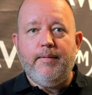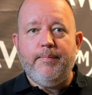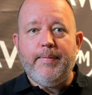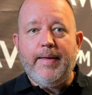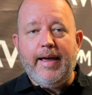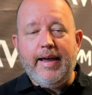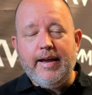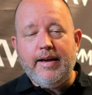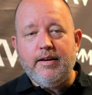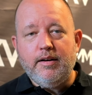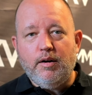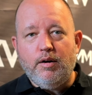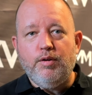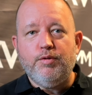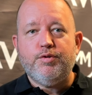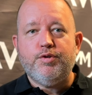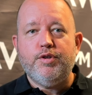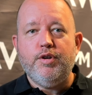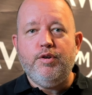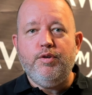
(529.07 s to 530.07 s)
And
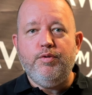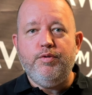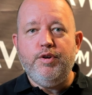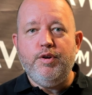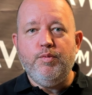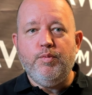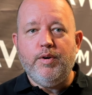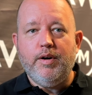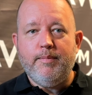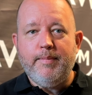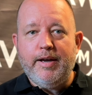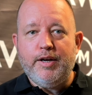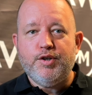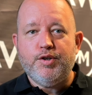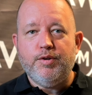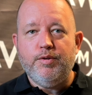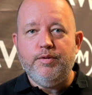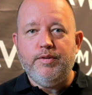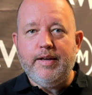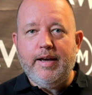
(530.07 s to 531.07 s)
also you want to make
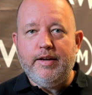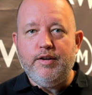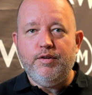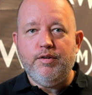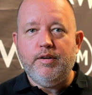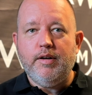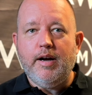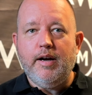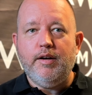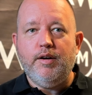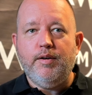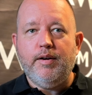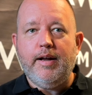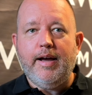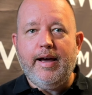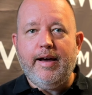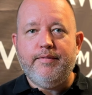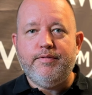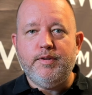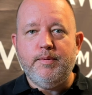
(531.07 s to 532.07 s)
sure that you're not going to
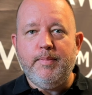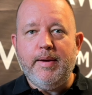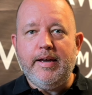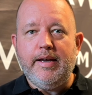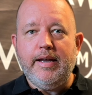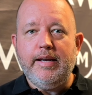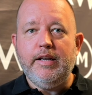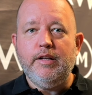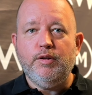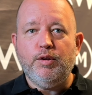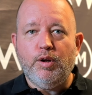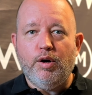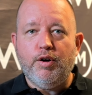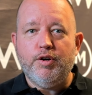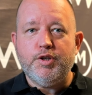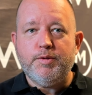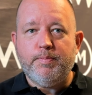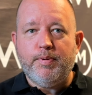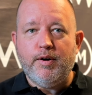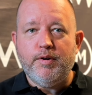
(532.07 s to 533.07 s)
have to make any
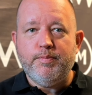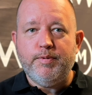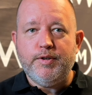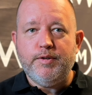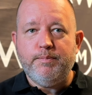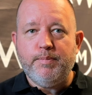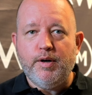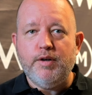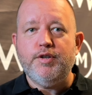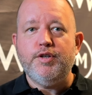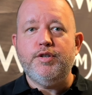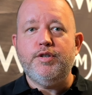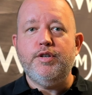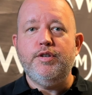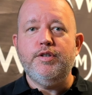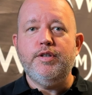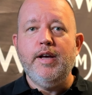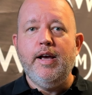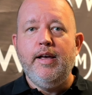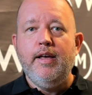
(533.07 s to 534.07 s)
large
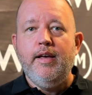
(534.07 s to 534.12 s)
purchases